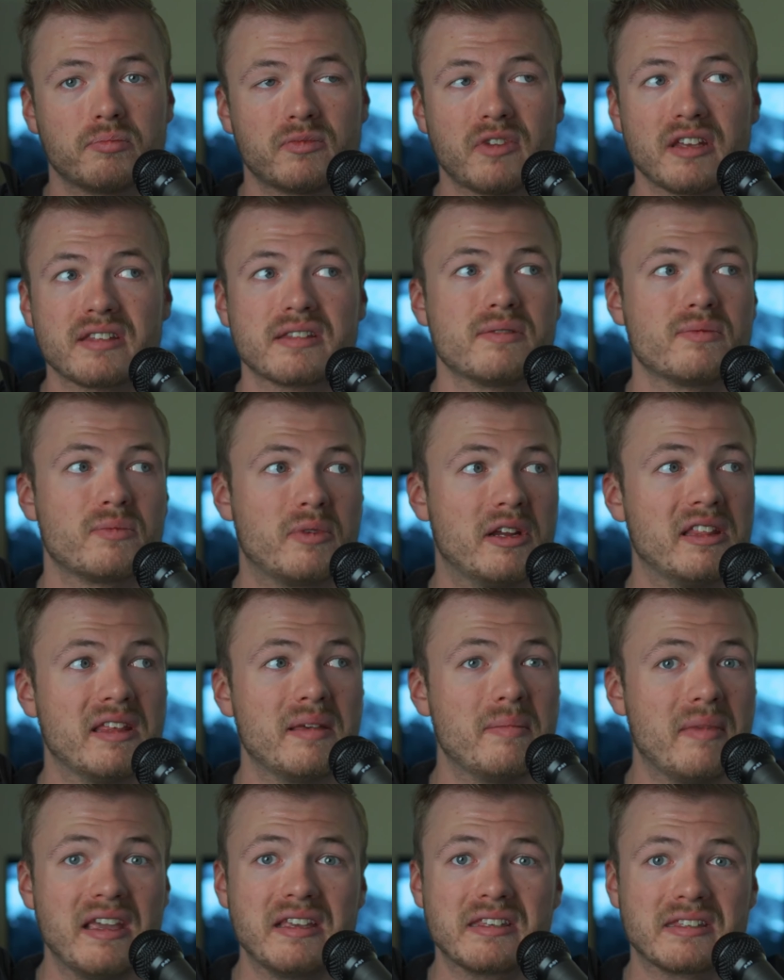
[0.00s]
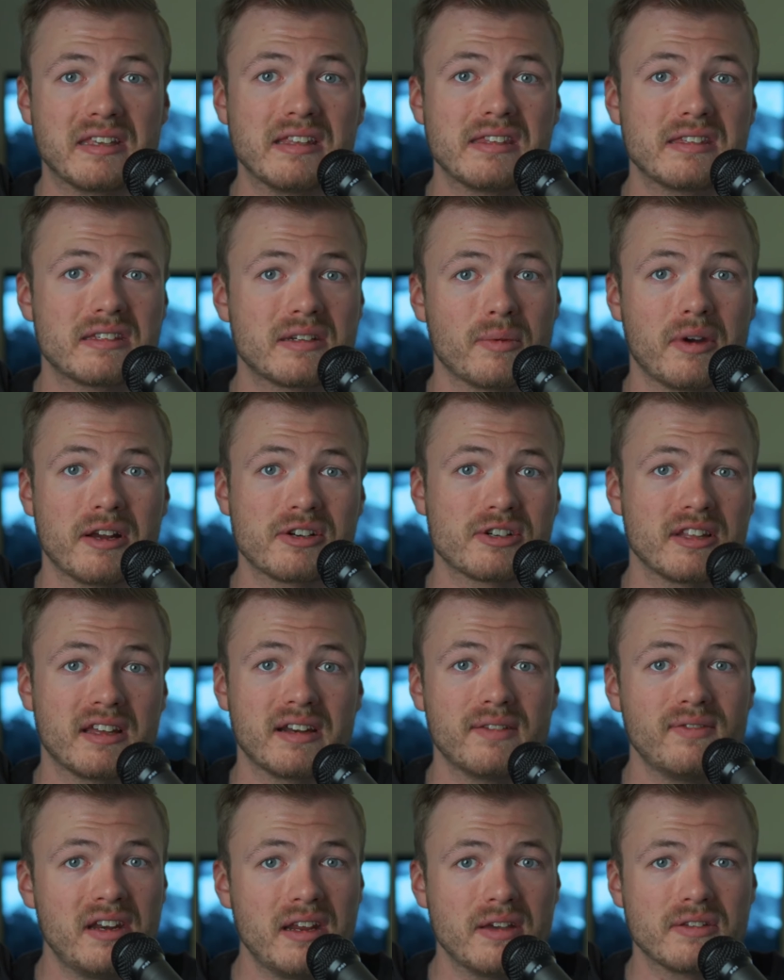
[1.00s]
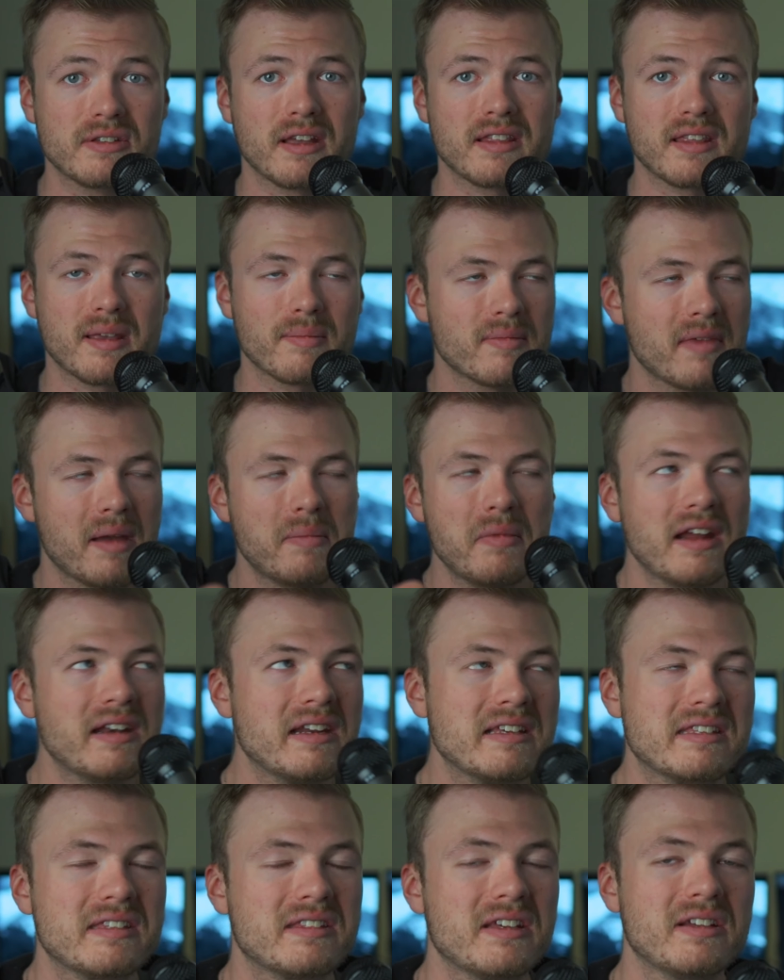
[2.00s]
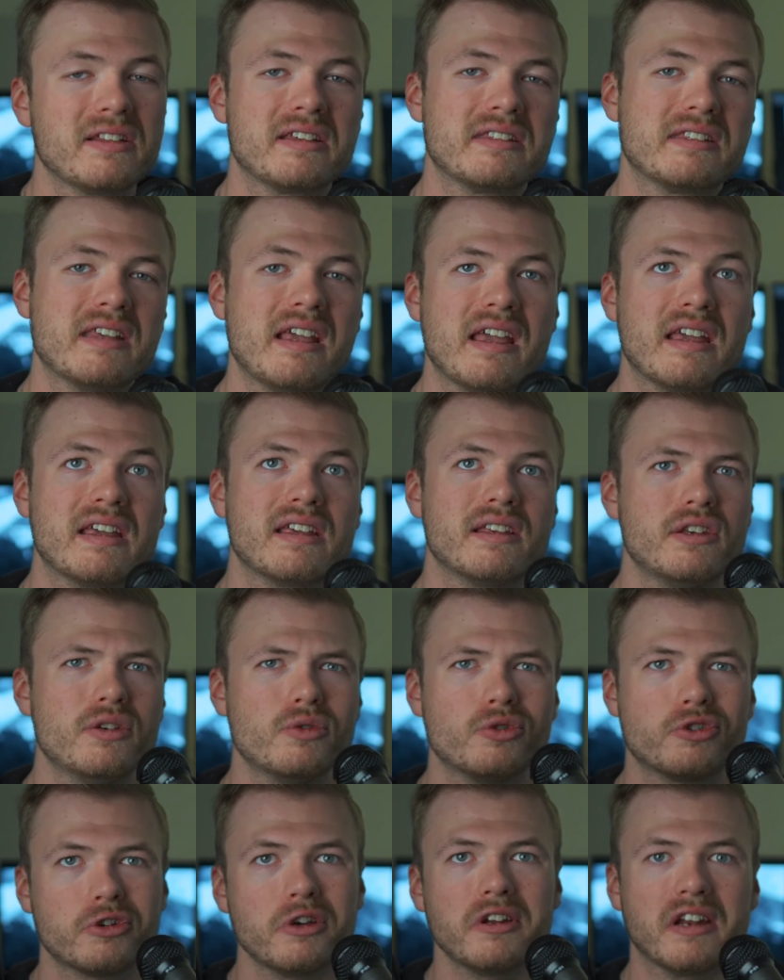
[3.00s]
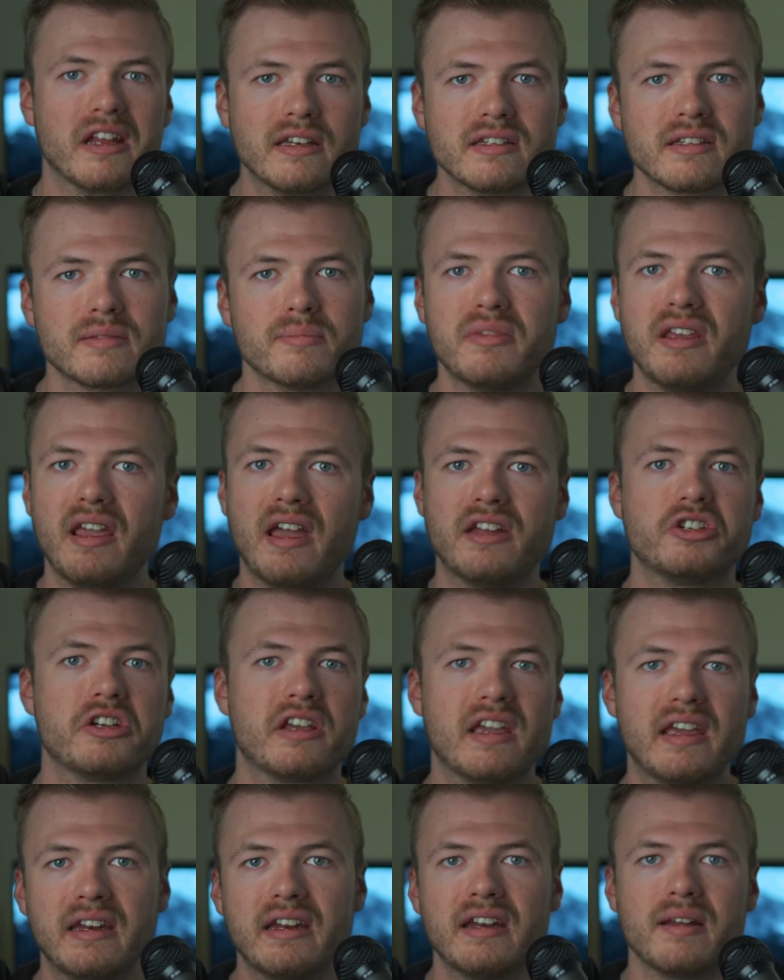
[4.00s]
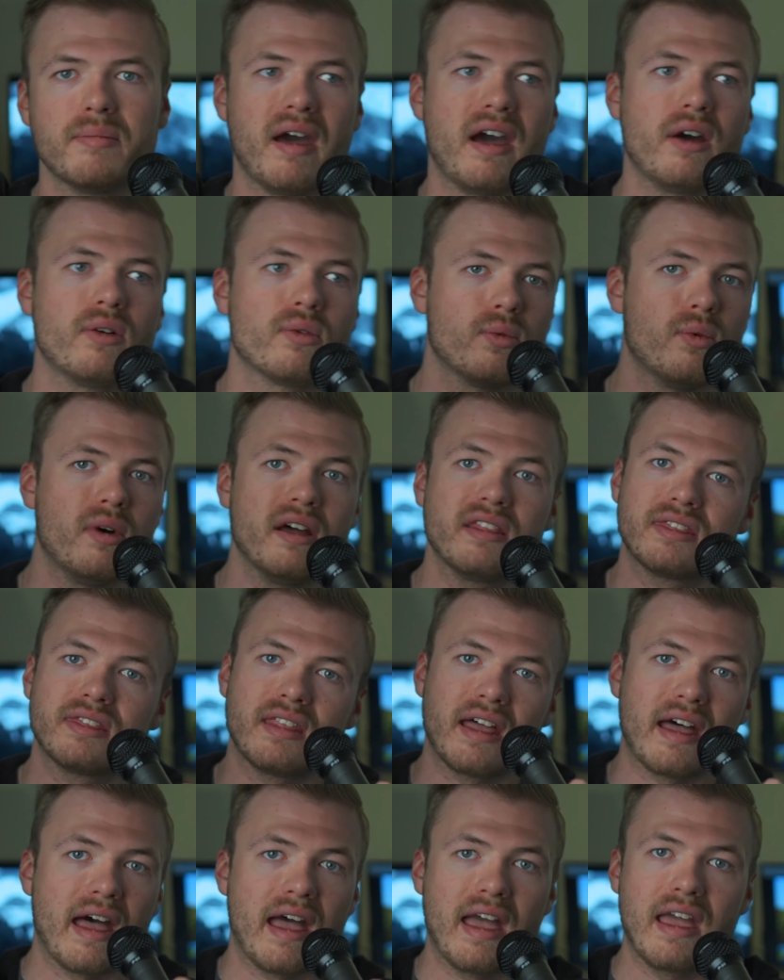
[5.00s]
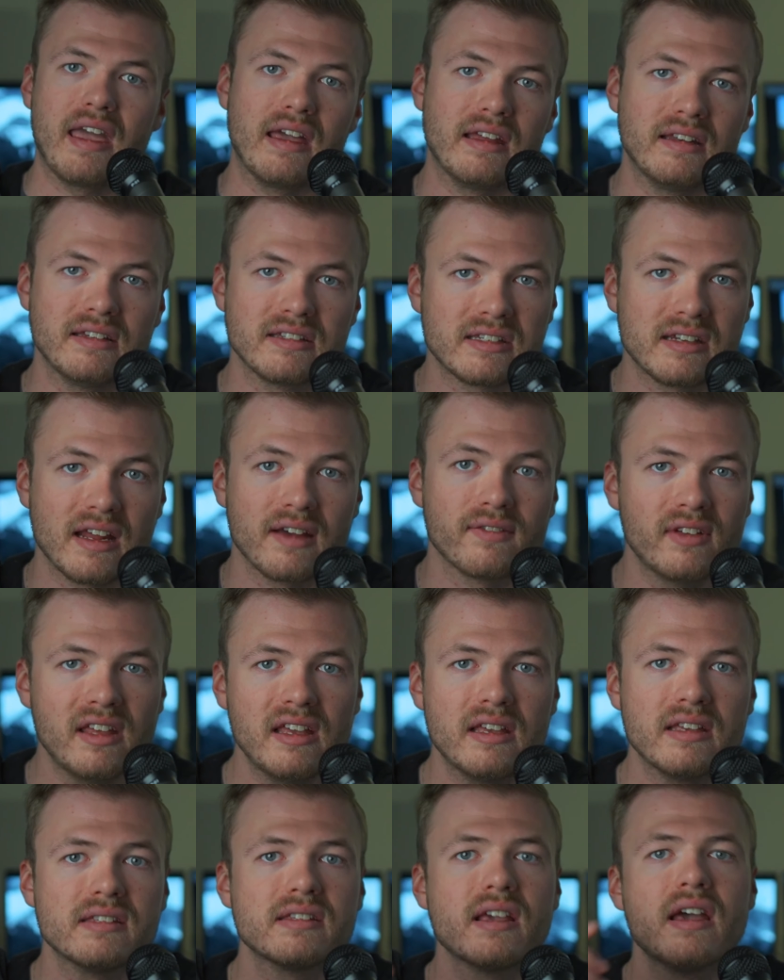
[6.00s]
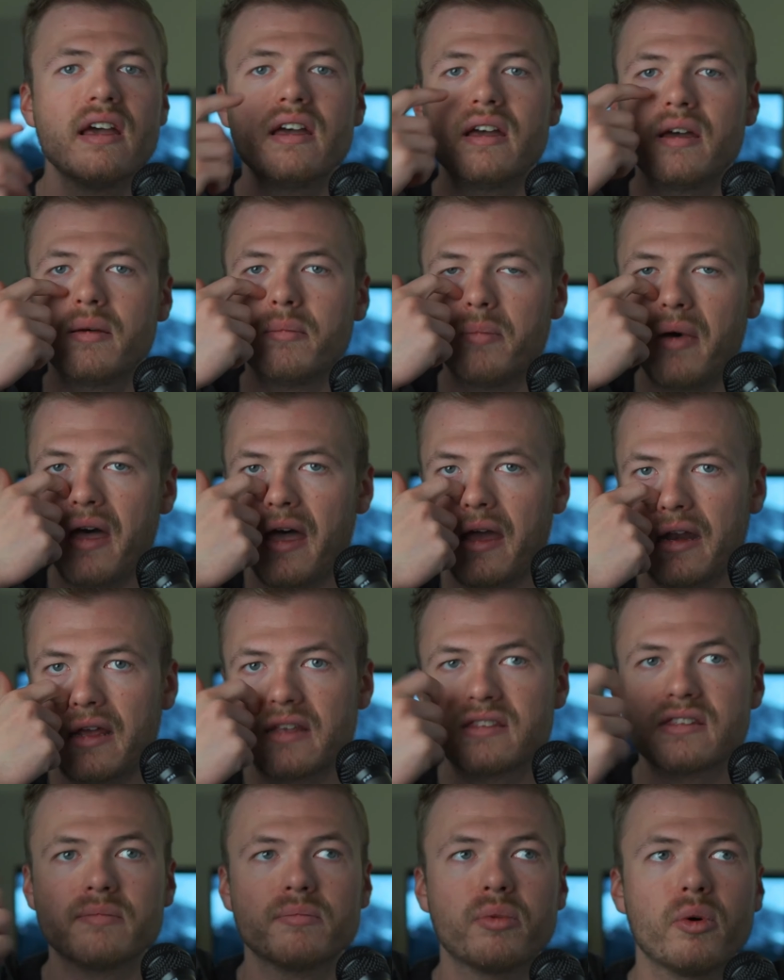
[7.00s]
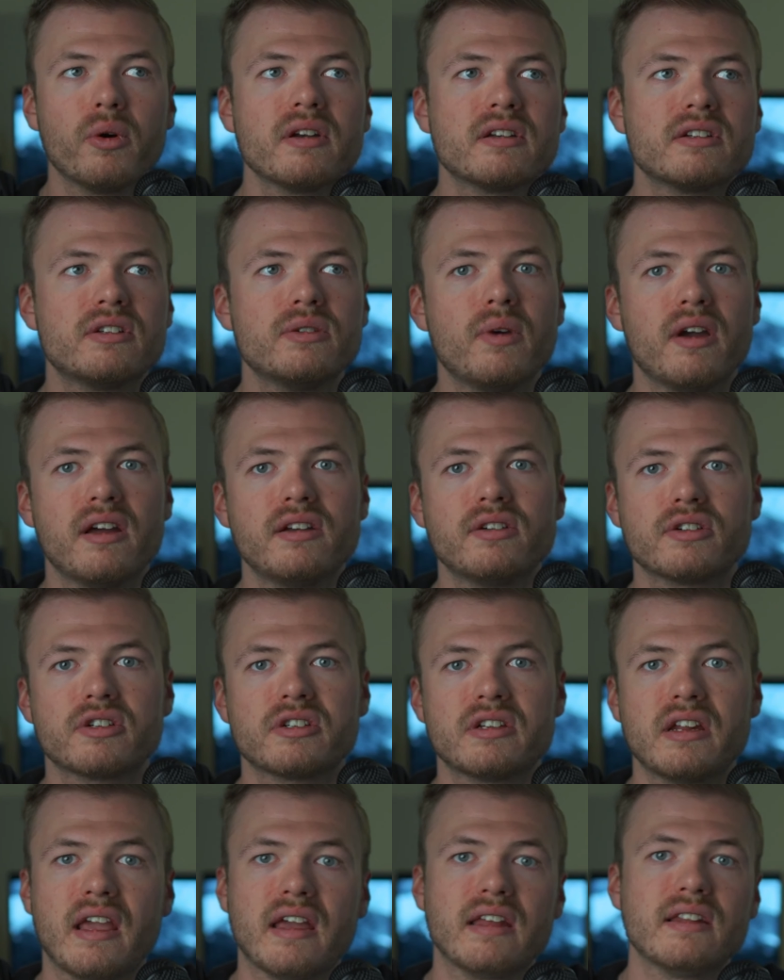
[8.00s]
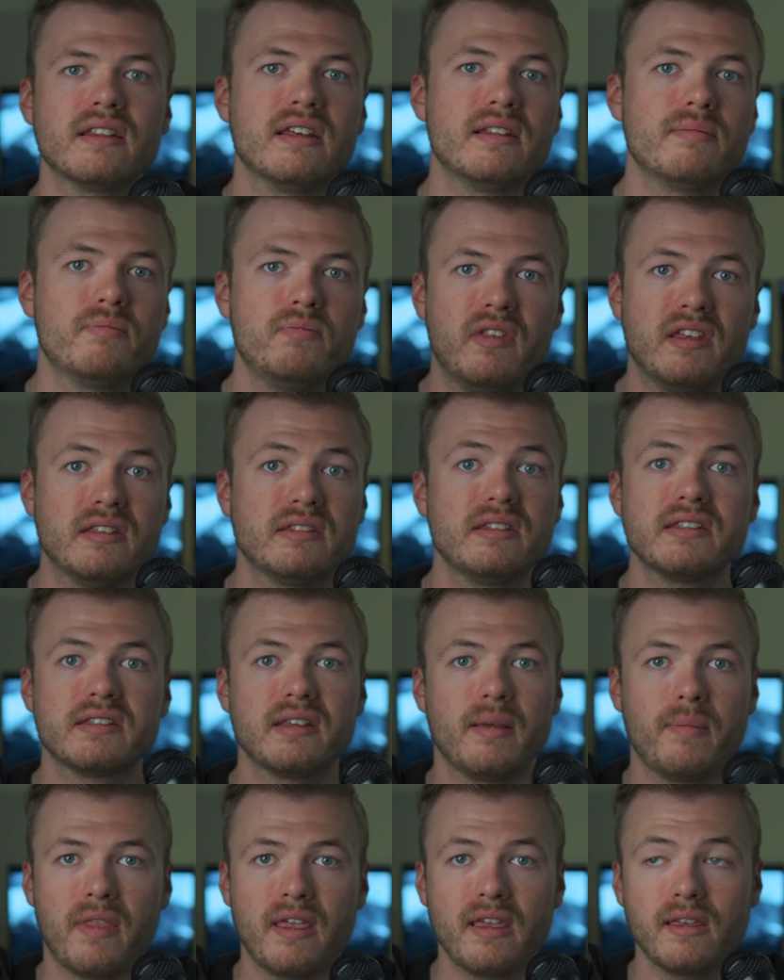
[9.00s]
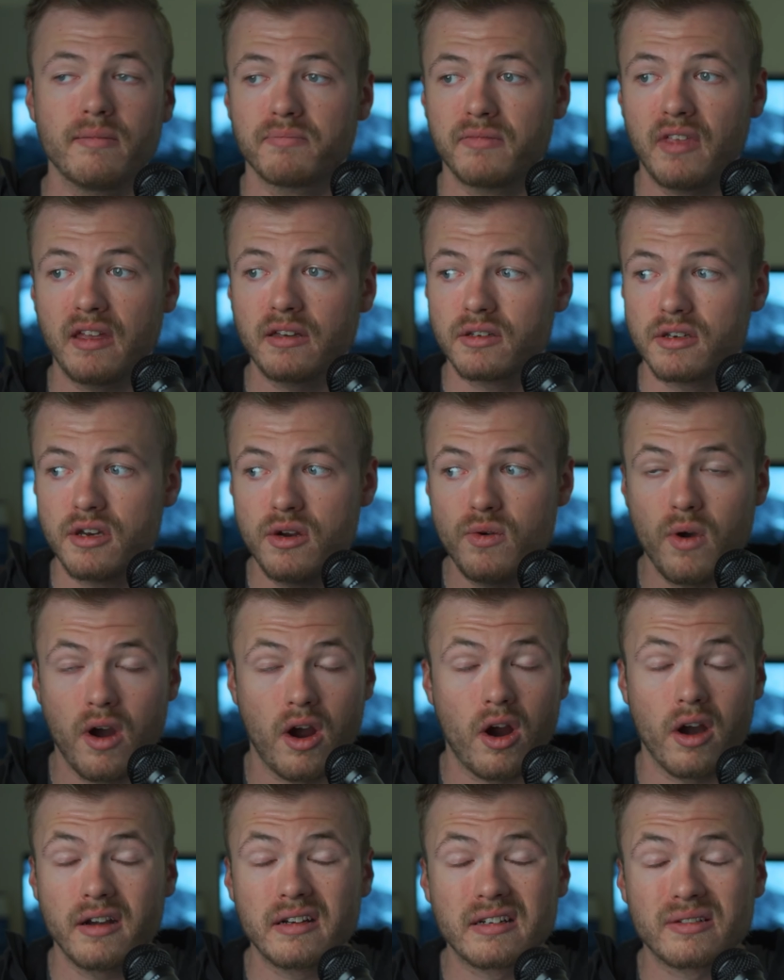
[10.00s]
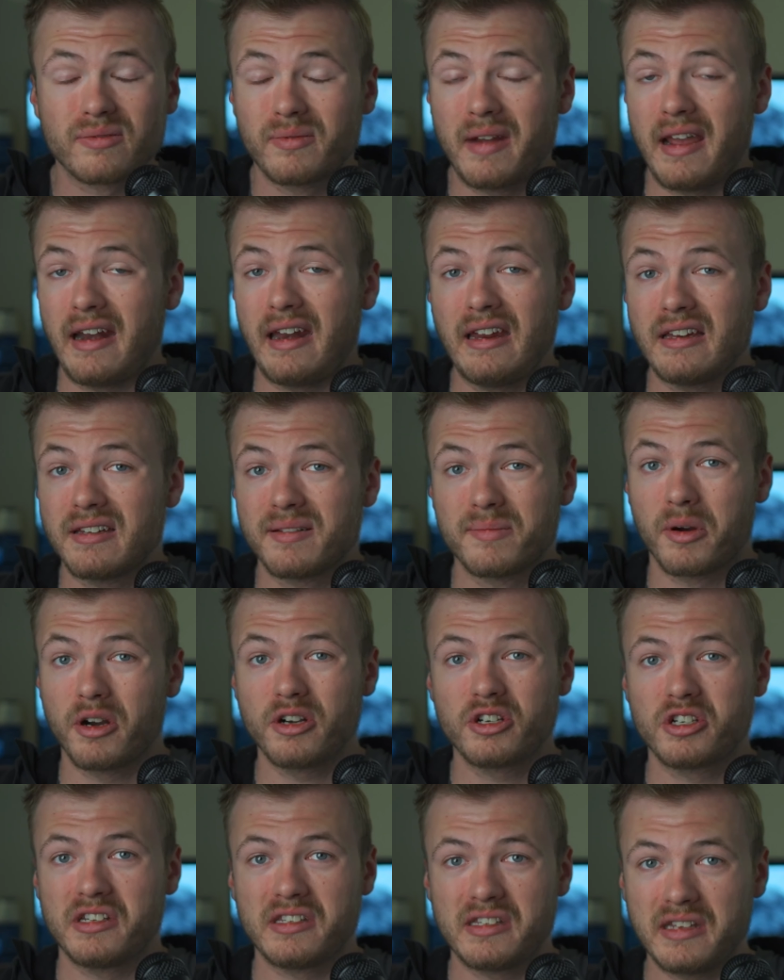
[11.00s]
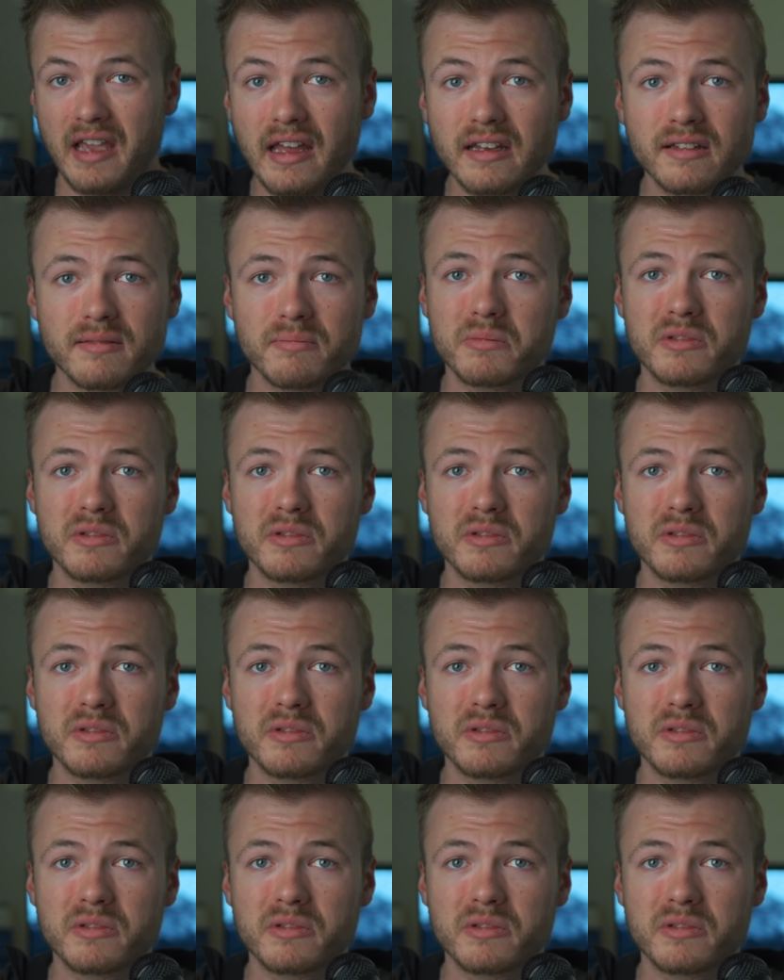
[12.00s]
doesn't really make sense to watch a lot of videos on them. I'm not necessarily saying you shouldn't be educated about what the high-end stuff is, but it's important to understand that this is something that you aren't ready to purchase yet.